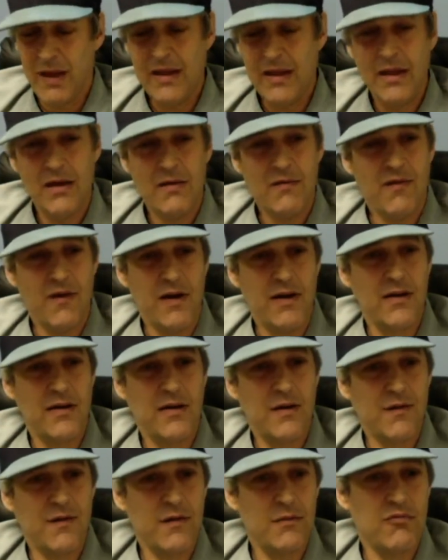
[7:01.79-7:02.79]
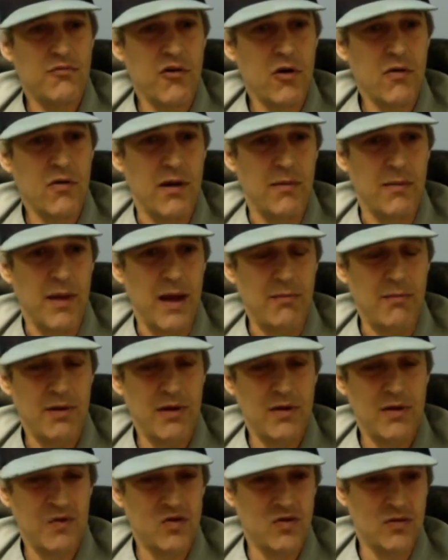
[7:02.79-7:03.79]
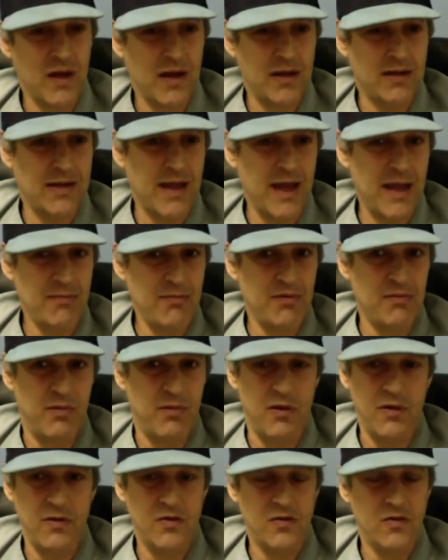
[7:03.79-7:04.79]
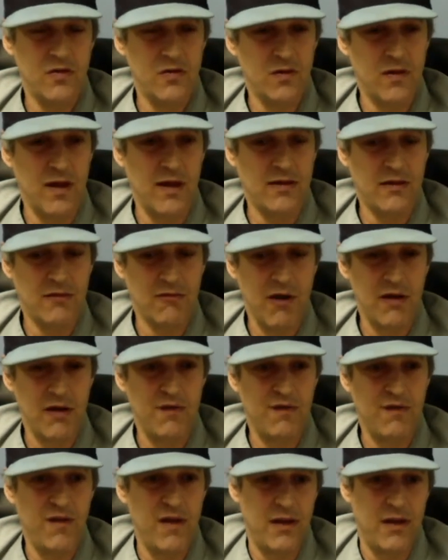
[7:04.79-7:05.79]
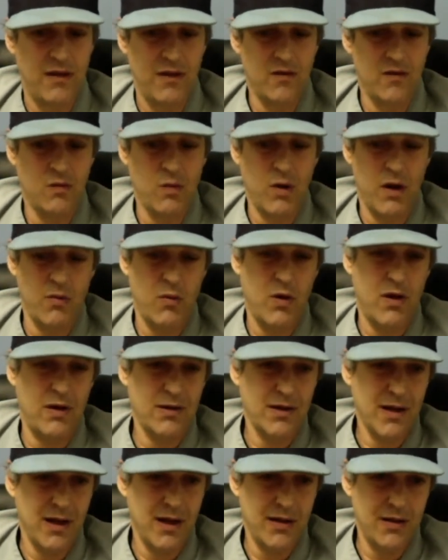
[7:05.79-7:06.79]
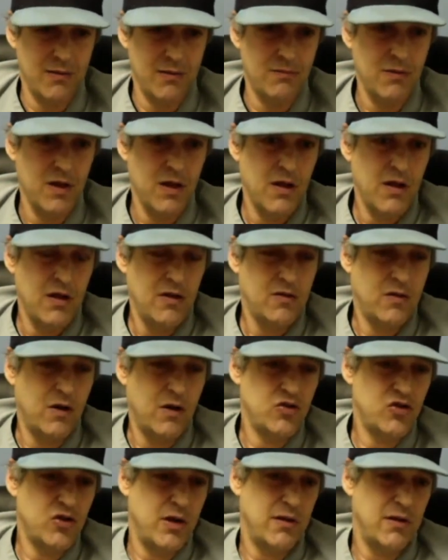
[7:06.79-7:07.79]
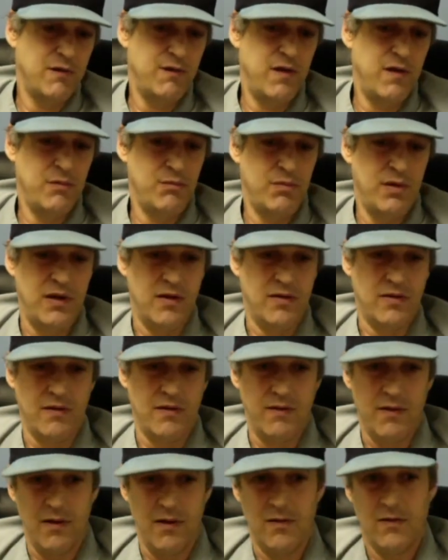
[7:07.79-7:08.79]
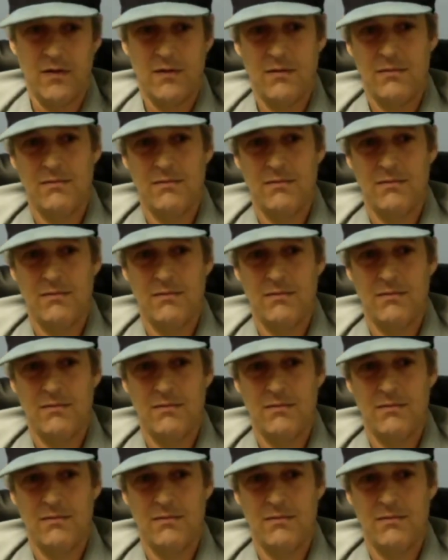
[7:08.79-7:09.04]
to find a different program, not because you're not capable, you're just not the right fit. And this is why I want to kind of touch on the fit piece of this.